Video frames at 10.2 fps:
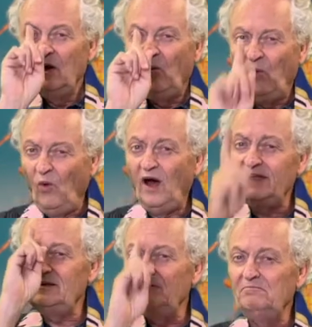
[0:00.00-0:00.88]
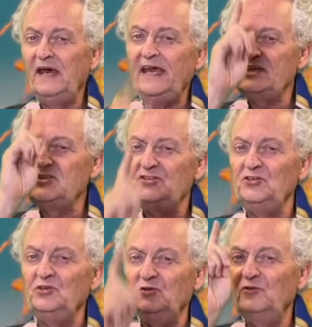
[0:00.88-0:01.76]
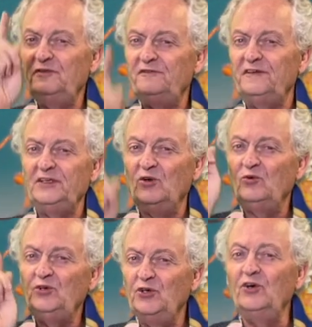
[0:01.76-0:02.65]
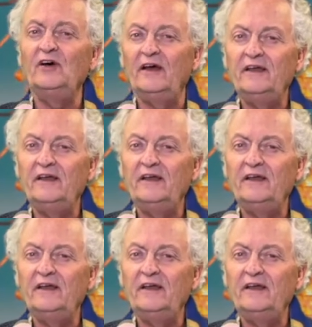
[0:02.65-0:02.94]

What makes you feel good?